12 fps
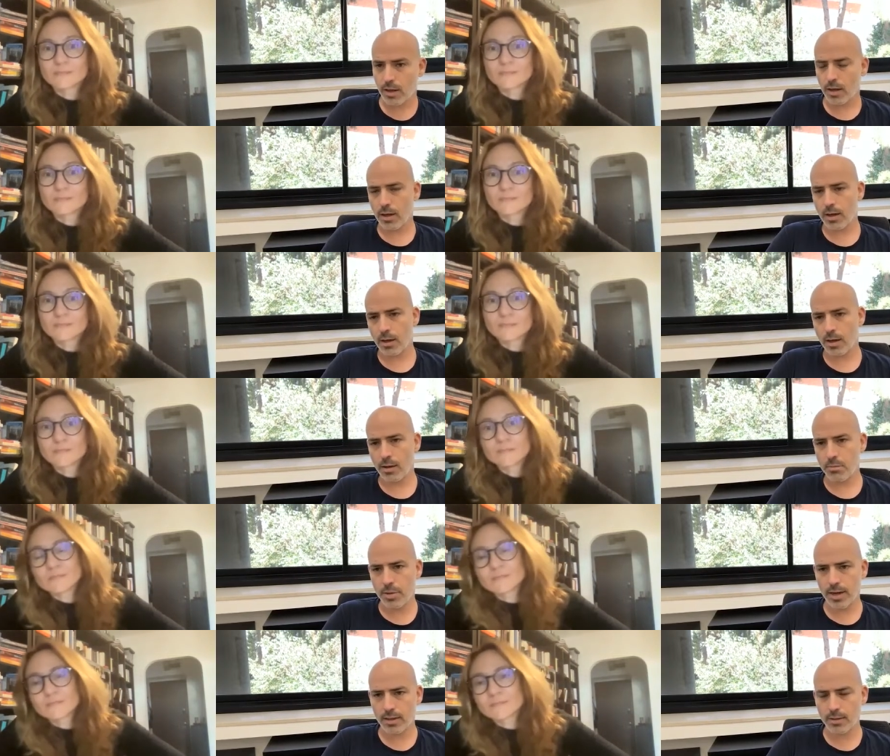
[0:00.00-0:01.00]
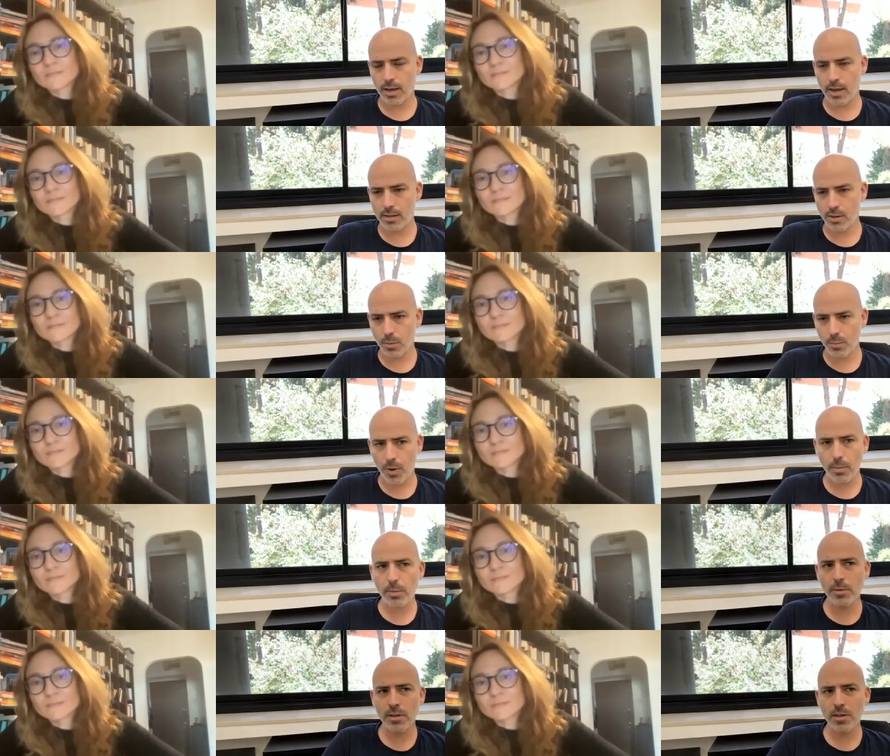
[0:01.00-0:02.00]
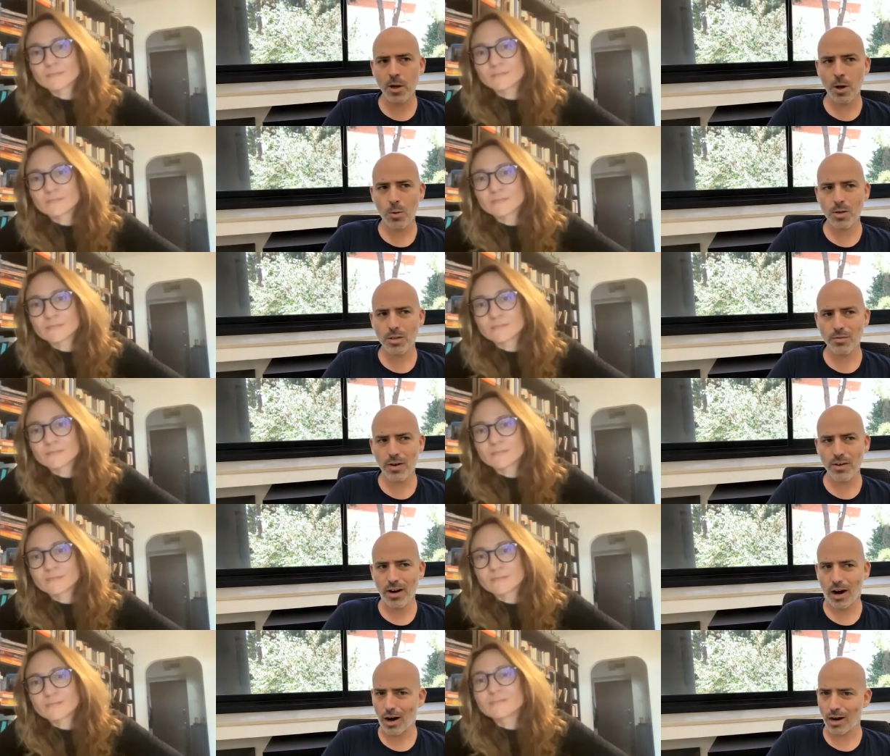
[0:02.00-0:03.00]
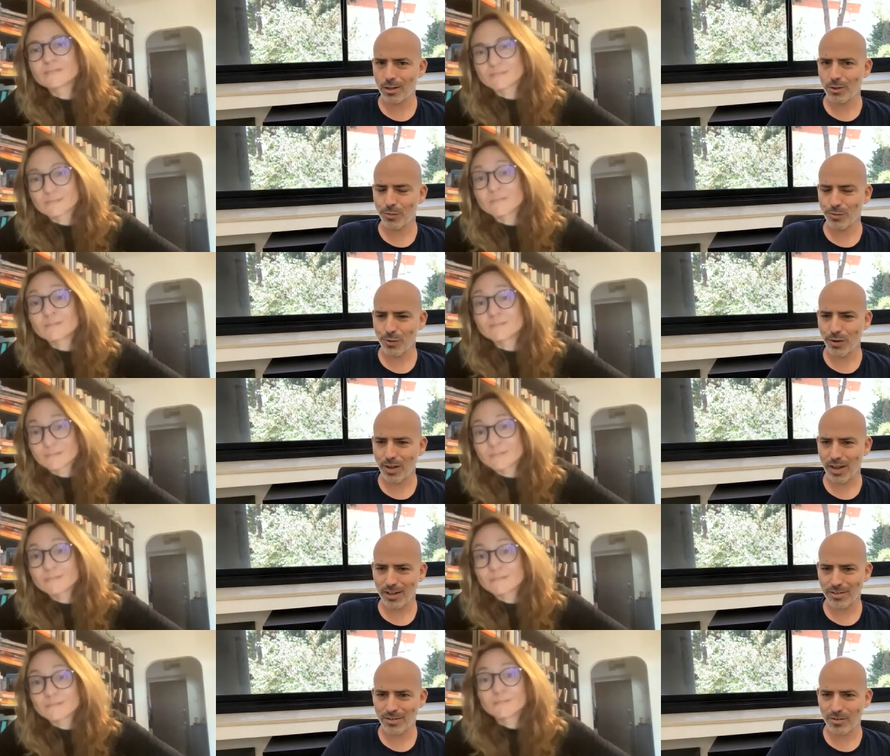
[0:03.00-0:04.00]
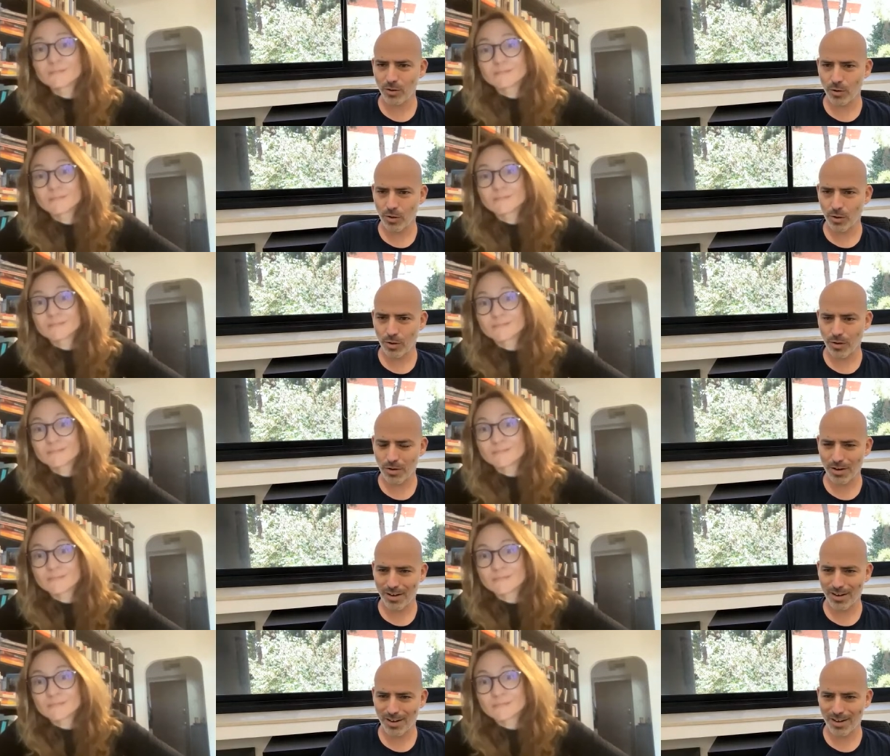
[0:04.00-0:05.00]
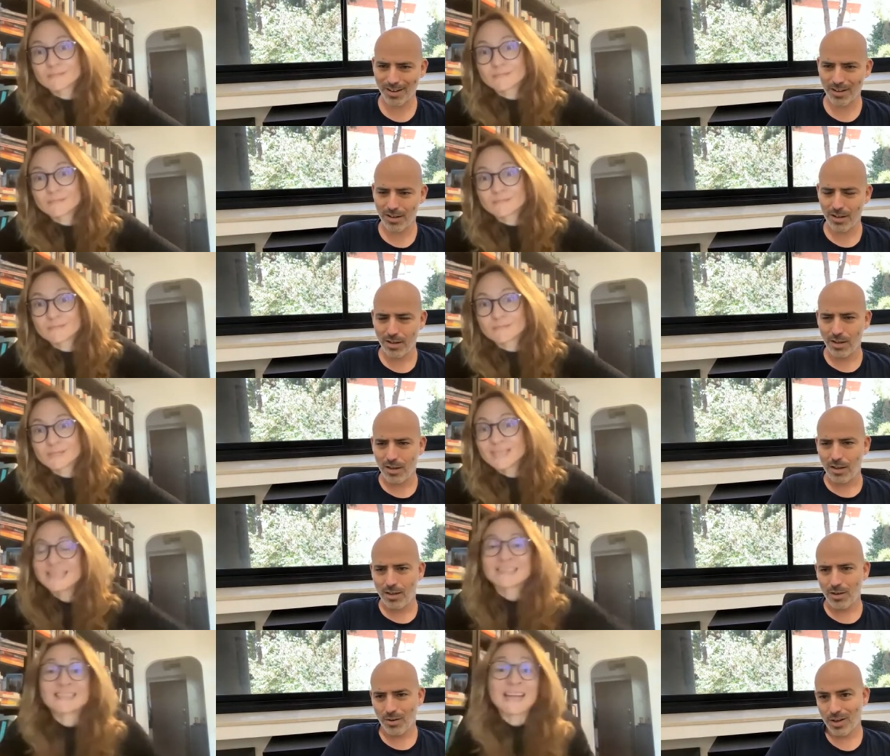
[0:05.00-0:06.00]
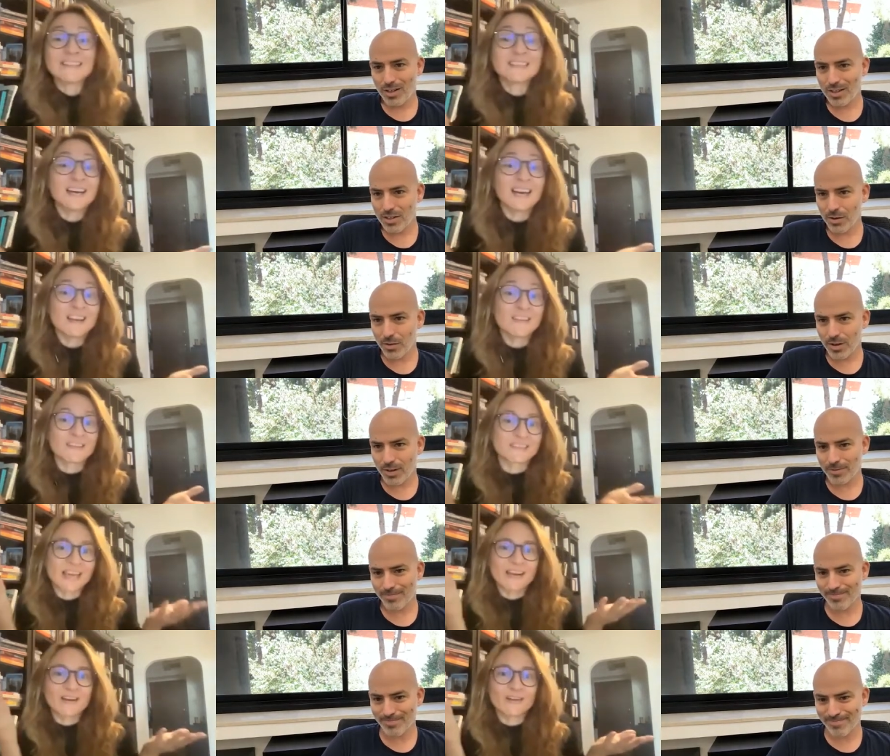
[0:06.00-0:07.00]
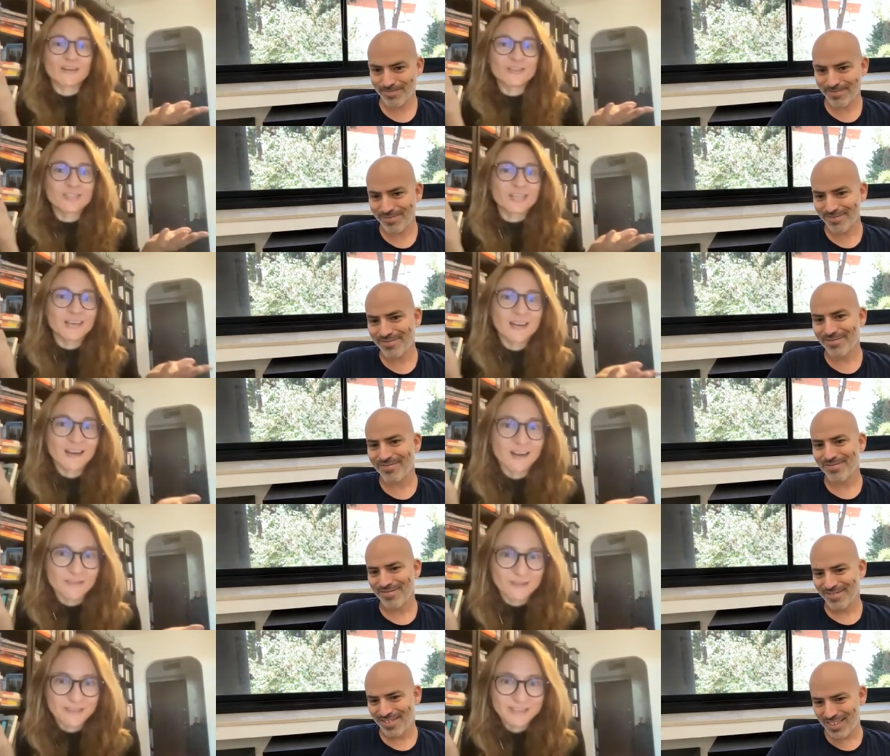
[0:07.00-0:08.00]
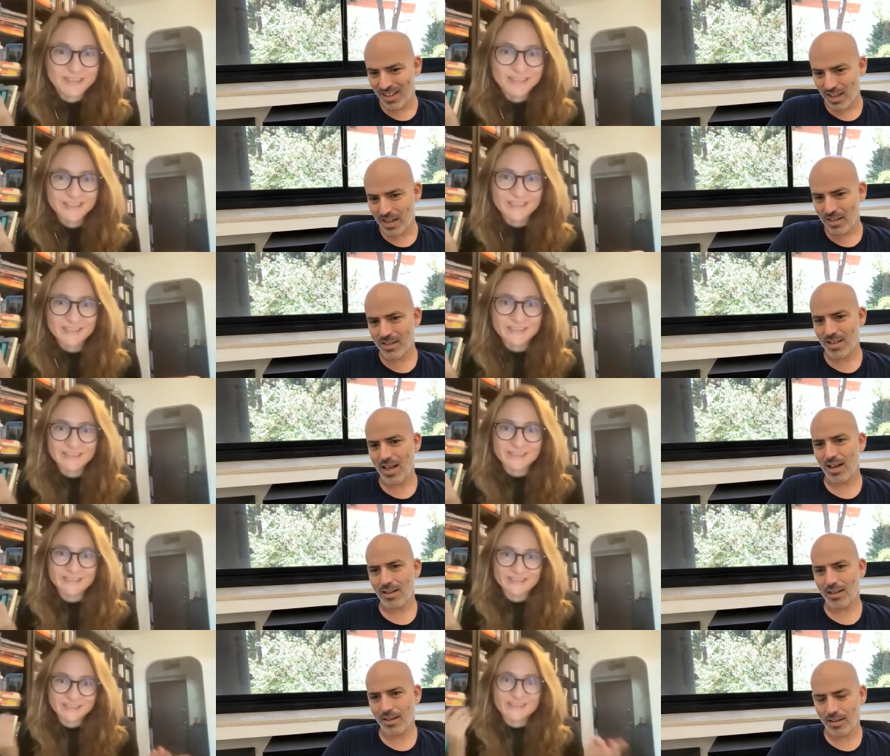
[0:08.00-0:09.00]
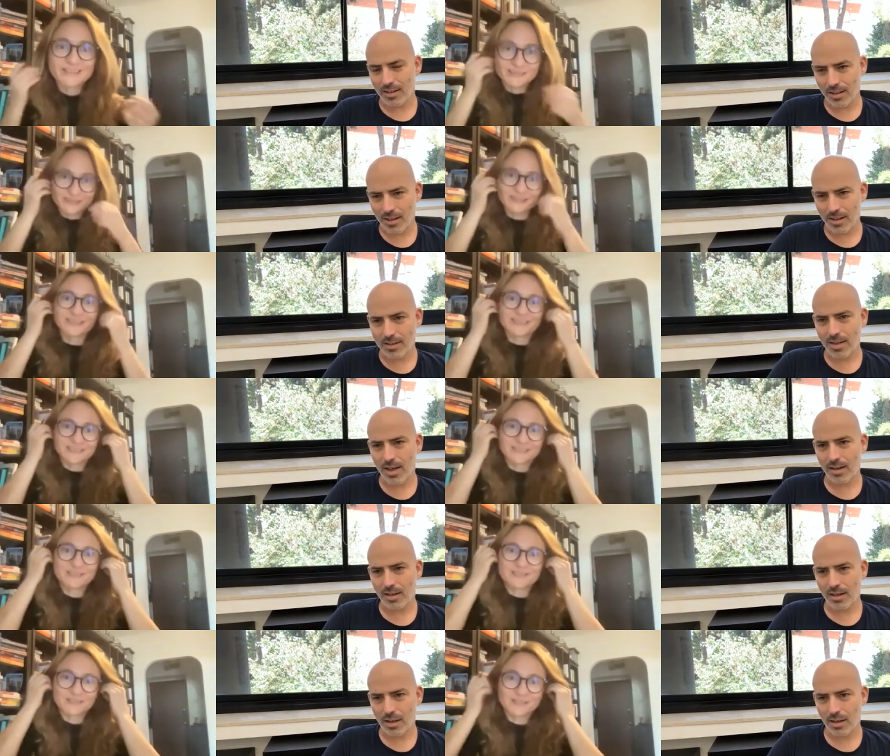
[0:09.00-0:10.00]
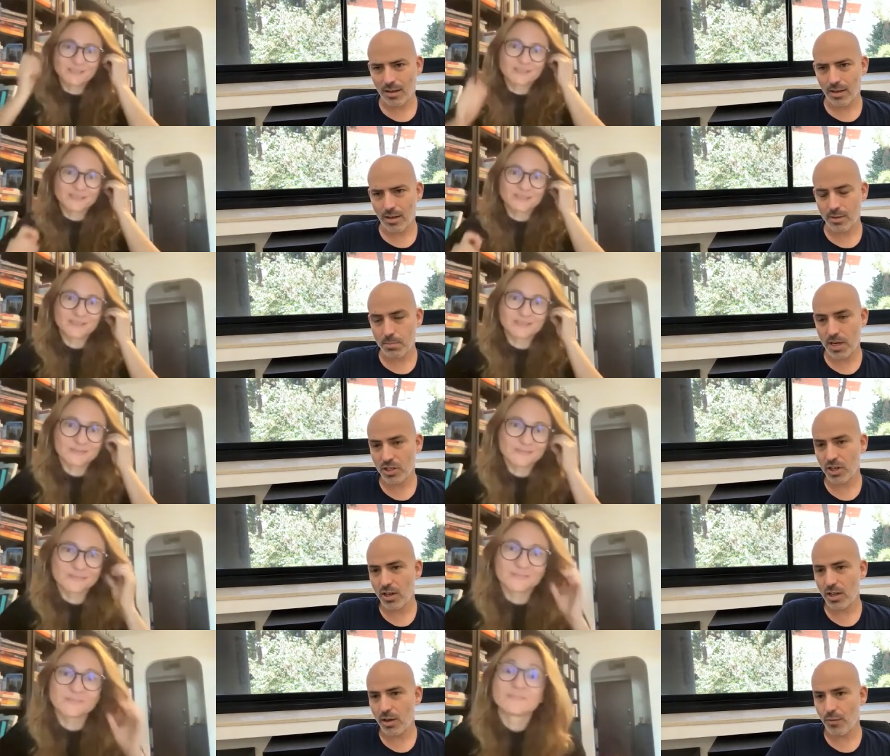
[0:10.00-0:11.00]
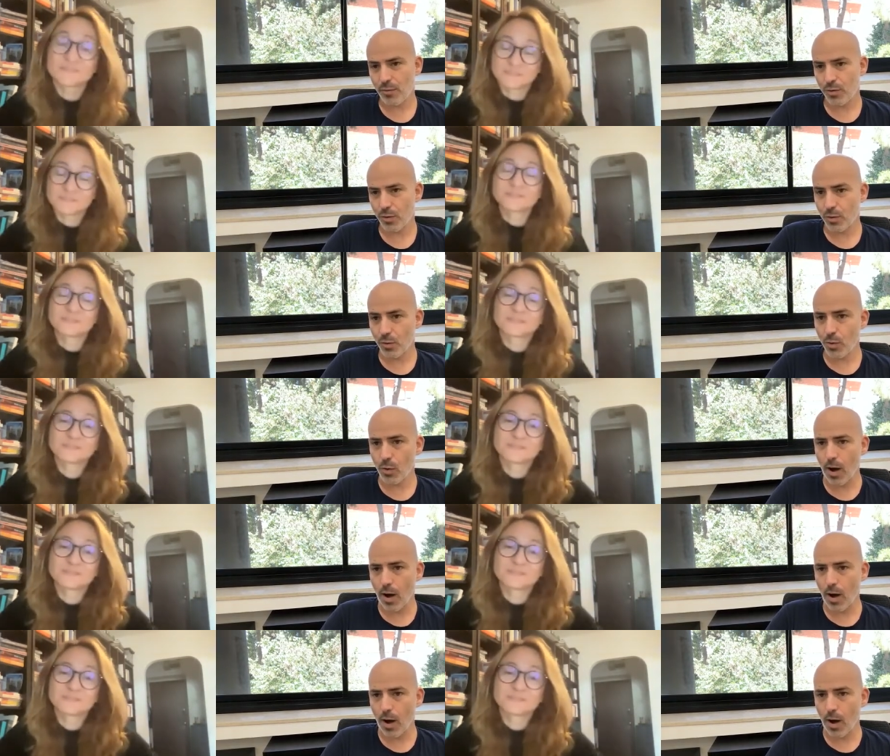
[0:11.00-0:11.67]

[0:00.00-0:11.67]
Speaker 1: Uh, but as you probably know, it's very hard to forget your uh,
Speaker 2: it's not history. currency, psychological currency.
Speaker 1: Exactly, exactly. Especially if you grew